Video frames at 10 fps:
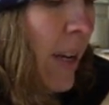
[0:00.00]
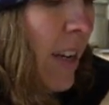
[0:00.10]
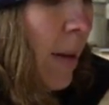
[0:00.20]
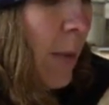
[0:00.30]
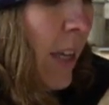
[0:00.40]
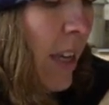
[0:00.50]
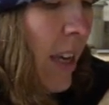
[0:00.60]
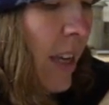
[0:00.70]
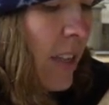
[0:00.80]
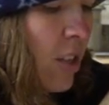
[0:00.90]
in enameling
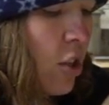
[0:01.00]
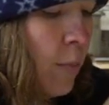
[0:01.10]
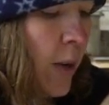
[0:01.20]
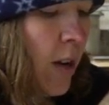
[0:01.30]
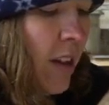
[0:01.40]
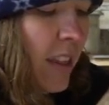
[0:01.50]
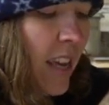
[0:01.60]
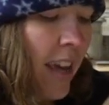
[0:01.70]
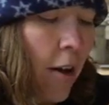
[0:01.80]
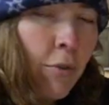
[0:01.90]
is to put on the
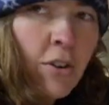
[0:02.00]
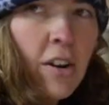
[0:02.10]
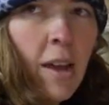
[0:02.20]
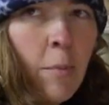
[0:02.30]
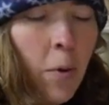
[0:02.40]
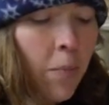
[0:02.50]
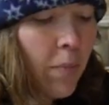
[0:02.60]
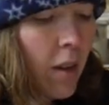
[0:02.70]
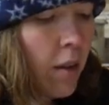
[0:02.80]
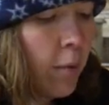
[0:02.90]
counter enamel,
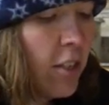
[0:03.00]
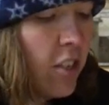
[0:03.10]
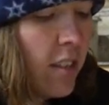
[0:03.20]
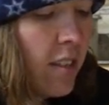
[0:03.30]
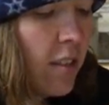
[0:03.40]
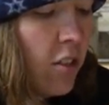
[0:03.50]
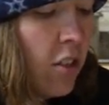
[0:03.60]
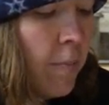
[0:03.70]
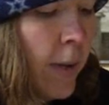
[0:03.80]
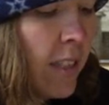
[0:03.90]
which is
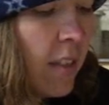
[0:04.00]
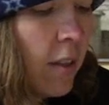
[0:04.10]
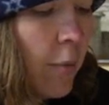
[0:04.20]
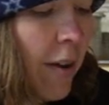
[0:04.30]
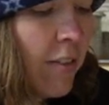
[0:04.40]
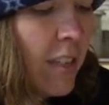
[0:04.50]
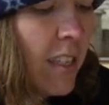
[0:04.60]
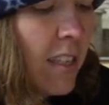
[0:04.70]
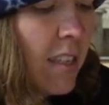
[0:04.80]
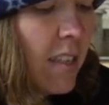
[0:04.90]
just basically
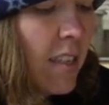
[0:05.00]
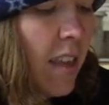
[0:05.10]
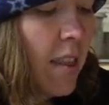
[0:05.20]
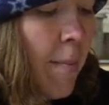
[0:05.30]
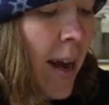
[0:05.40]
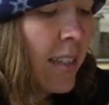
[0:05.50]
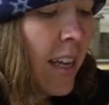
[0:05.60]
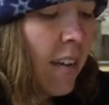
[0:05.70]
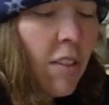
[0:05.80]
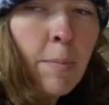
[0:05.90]
references the
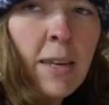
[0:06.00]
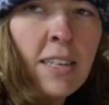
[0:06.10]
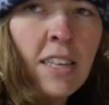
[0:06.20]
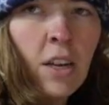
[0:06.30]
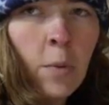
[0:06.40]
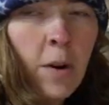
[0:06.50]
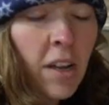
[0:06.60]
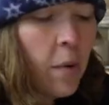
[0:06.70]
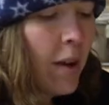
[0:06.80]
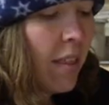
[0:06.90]
backside of the piece that you're
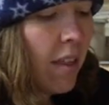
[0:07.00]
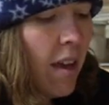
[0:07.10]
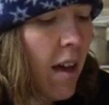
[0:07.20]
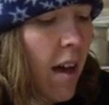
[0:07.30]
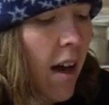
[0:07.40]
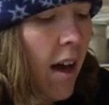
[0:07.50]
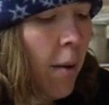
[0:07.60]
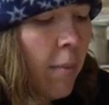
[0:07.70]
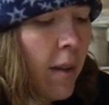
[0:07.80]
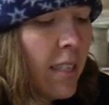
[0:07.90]
working with.
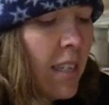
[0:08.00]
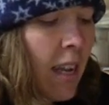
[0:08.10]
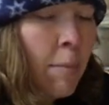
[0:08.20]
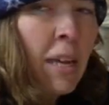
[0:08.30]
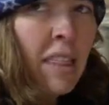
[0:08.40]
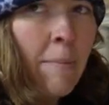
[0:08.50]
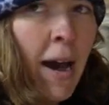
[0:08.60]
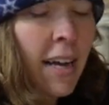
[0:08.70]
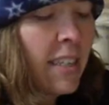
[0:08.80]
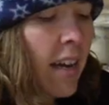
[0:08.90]
Um, it's enameling the
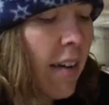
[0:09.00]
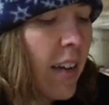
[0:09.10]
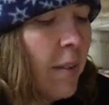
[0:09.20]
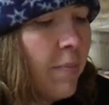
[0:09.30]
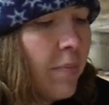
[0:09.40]
backside of it,